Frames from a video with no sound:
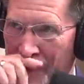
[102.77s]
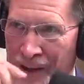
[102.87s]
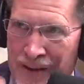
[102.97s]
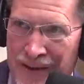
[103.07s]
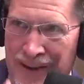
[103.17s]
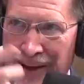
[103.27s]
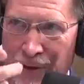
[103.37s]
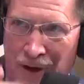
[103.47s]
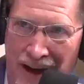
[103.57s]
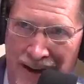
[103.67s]
and then the
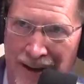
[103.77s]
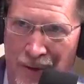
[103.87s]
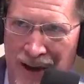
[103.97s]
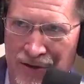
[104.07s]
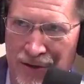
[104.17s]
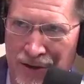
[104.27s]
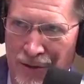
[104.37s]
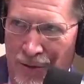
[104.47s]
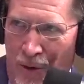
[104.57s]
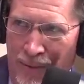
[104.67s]
other guy that crashed into
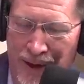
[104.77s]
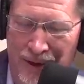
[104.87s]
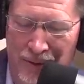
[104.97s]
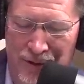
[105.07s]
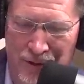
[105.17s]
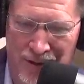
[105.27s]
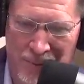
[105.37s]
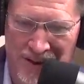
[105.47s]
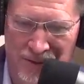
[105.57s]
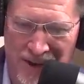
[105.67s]
you, hopefully their insurance
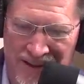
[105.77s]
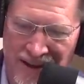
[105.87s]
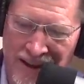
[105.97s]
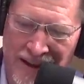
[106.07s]
pays the rest.